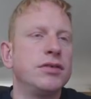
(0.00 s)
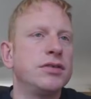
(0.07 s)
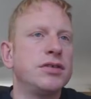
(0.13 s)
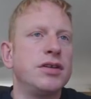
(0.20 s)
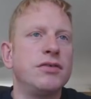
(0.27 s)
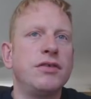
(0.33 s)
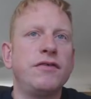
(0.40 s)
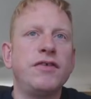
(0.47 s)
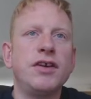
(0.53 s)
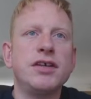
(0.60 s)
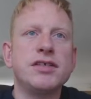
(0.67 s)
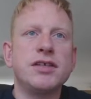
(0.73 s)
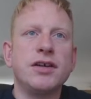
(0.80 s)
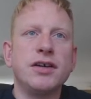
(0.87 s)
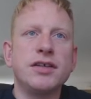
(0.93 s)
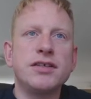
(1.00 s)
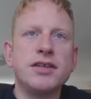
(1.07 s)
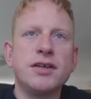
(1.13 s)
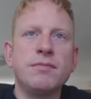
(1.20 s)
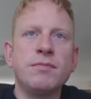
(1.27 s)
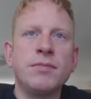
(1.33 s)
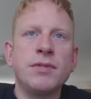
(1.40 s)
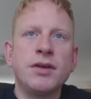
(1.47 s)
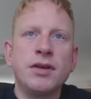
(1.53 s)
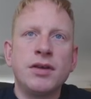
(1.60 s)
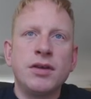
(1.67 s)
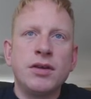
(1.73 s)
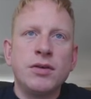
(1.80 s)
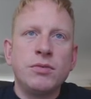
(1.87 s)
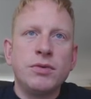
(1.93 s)
So the first item
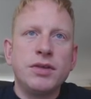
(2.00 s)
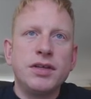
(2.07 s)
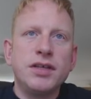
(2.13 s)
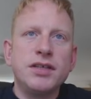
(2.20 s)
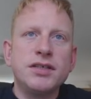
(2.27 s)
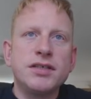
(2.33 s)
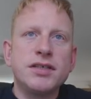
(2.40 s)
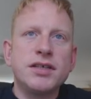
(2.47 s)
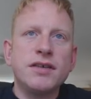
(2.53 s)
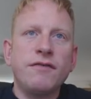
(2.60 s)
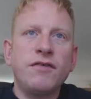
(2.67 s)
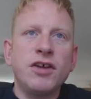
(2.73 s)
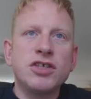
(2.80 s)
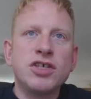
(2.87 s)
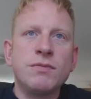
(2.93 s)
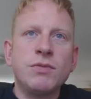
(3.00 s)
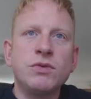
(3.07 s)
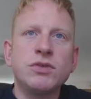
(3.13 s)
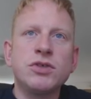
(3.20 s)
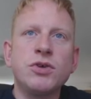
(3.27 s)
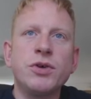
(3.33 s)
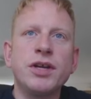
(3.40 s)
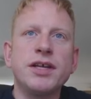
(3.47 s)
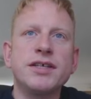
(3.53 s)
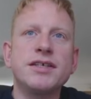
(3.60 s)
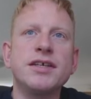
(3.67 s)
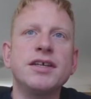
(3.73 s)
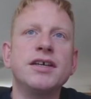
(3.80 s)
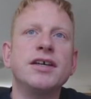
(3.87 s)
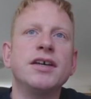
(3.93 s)
were these flushable toilet
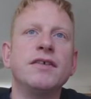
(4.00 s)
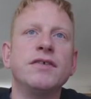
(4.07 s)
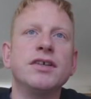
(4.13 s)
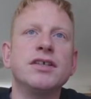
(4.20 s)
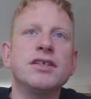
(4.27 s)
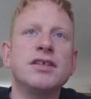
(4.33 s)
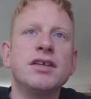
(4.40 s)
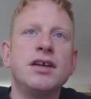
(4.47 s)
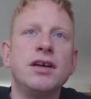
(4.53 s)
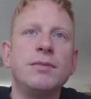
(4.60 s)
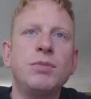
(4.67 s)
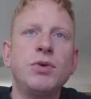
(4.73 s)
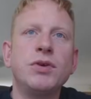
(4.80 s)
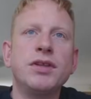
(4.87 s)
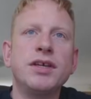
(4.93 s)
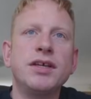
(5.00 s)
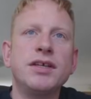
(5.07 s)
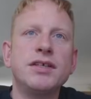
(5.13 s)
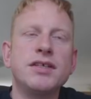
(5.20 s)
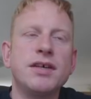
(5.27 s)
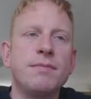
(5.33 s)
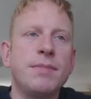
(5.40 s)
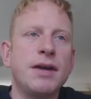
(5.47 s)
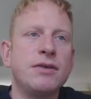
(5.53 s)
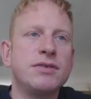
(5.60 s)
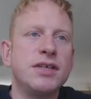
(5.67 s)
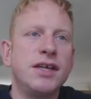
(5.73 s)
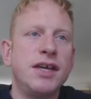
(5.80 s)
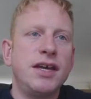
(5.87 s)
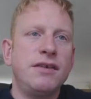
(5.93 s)
seat covers. I bought these
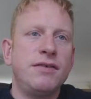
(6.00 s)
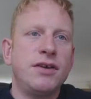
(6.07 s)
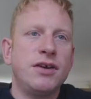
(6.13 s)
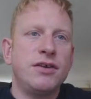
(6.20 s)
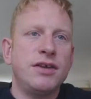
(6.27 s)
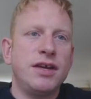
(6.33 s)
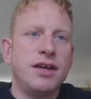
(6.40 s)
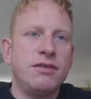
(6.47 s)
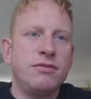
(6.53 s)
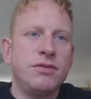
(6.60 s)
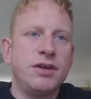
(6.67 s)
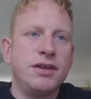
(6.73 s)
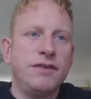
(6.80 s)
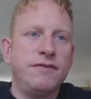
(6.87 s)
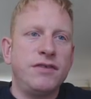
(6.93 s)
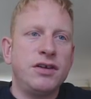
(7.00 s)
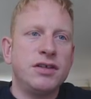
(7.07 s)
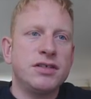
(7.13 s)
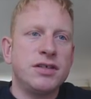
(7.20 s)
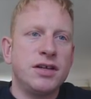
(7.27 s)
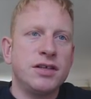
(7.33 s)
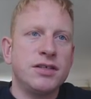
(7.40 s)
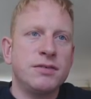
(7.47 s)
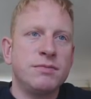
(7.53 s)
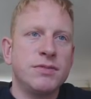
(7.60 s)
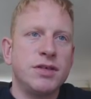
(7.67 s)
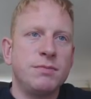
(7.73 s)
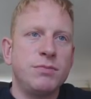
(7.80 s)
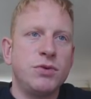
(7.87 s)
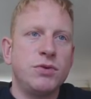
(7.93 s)
about a year ago now, one of the first
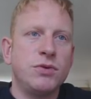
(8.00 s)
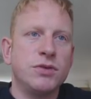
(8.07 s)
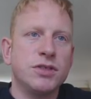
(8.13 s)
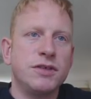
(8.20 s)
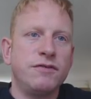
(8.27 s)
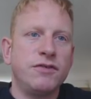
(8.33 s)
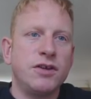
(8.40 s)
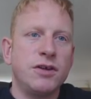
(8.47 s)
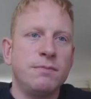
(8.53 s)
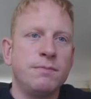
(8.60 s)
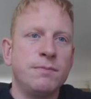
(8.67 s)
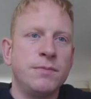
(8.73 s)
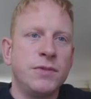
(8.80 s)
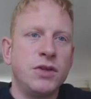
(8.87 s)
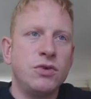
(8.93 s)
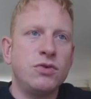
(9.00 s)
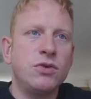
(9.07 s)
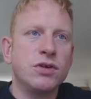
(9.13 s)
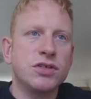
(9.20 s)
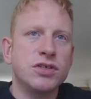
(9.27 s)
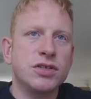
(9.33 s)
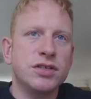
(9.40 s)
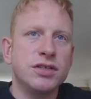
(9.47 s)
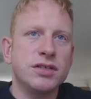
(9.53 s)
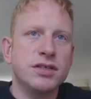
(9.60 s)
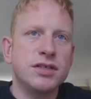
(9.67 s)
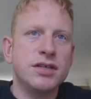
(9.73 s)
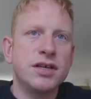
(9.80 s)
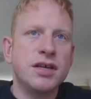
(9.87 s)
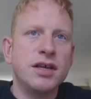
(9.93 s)
items I bought from the
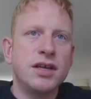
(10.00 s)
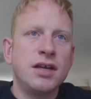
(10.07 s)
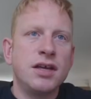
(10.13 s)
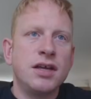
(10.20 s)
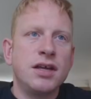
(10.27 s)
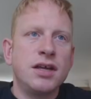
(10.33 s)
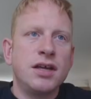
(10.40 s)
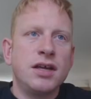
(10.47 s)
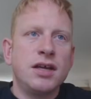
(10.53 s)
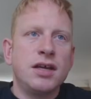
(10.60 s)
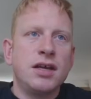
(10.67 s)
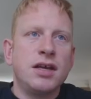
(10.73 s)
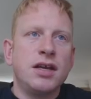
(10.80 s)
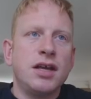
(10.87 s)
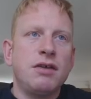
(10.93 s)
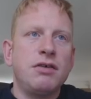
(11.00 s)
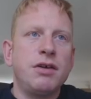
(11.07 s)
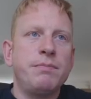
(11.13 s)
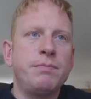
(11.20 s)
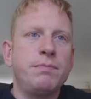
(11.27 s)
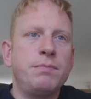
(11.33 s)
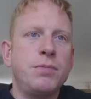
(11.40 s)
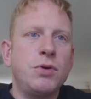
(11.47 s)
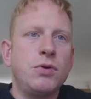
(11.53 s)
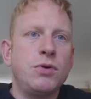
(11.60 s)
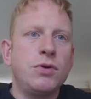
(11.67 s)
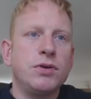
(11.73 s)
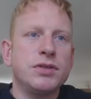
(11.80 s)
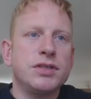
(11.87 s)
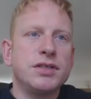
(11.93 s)
auctions. Now I
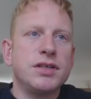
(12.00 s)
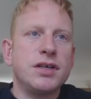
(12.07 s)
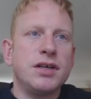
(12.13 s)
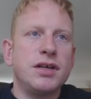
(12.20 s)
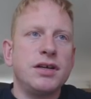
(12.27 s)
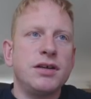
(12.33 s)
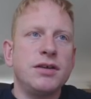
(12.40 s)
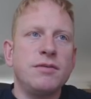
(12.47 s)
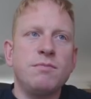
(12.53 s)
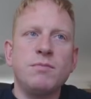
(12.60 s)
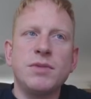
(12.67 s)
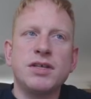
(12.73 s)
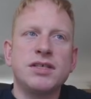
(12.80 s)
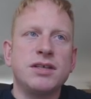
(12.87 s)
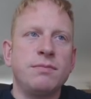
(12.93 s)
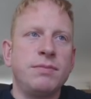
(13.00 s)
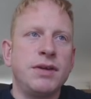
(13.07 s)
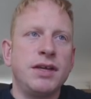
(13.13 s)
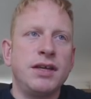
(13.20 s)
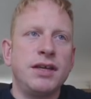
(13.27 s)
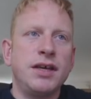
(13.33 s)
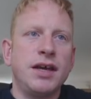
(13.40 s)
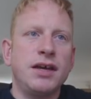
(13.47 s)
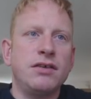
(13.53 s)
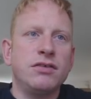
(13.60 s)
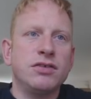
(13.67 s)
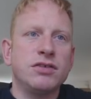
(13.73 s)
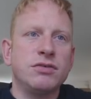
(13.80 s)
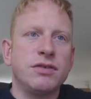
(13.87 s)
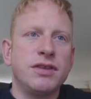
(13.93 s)
bought, it must have been getting
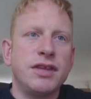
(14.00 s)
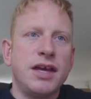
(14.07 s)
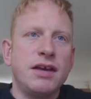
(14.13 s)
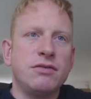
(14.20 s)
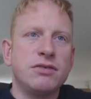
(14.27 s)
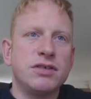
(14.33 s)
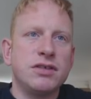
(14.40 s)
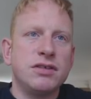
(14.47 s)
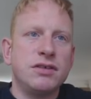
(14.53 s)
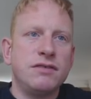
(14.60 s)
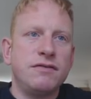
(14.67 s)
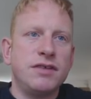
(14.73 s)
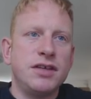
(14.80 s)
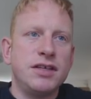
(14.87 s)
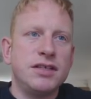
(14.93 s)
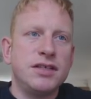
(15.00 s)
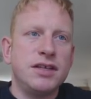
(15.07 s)
onto 1,000 of these